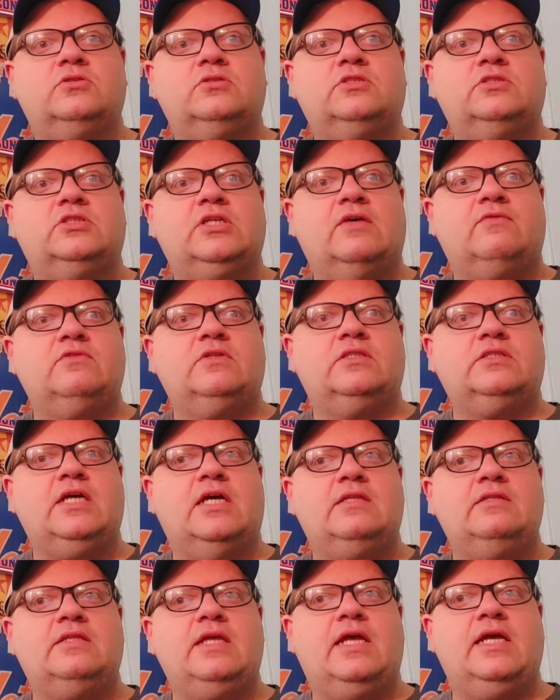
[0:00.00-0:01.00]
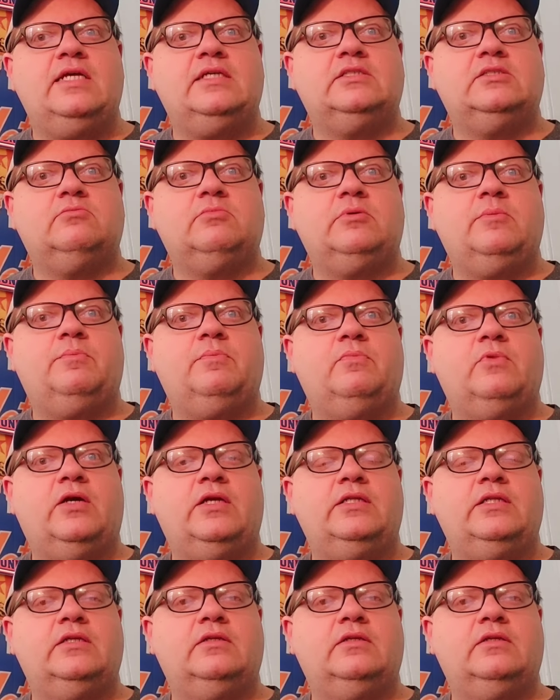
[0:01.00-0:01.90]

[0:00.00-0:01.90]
7 to 10 days and be ready